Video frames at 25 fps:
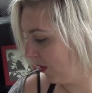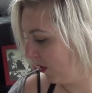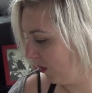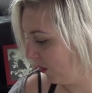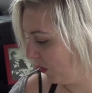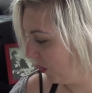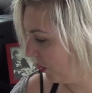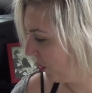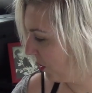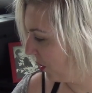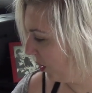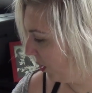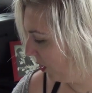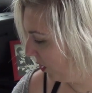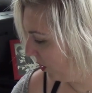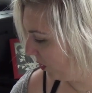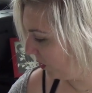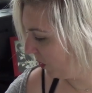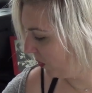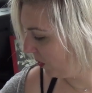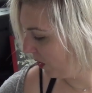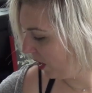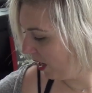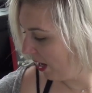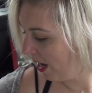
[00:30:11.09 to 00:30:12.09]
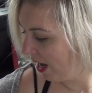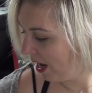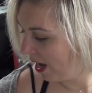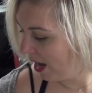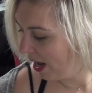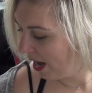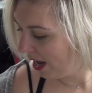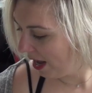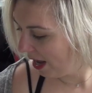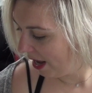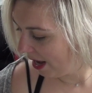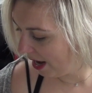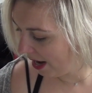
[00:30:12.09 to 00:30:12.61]
to show.
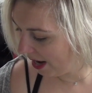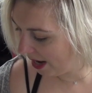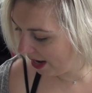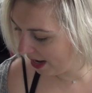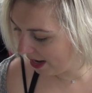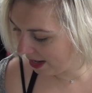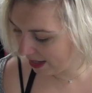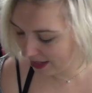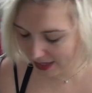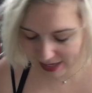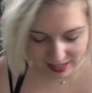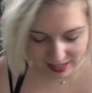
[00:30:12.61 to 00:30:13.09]
And